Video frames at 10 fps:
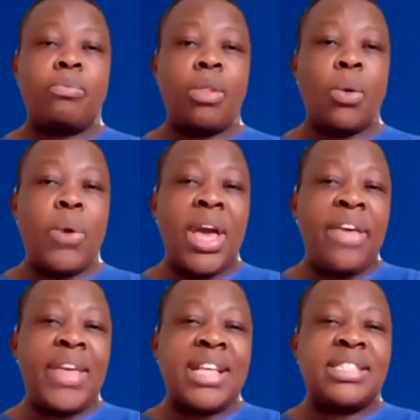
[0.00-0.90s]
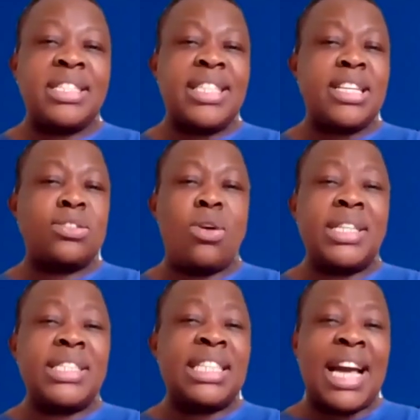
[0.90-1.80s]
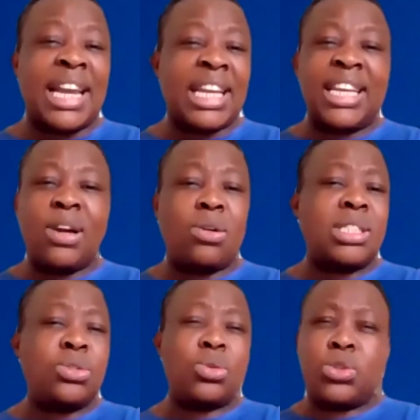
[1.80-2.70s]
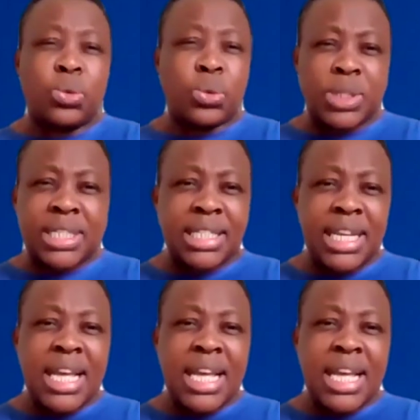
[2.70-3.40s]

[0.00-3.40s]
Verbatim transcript: yeah, where there's these things called digariki or tuk-tuks.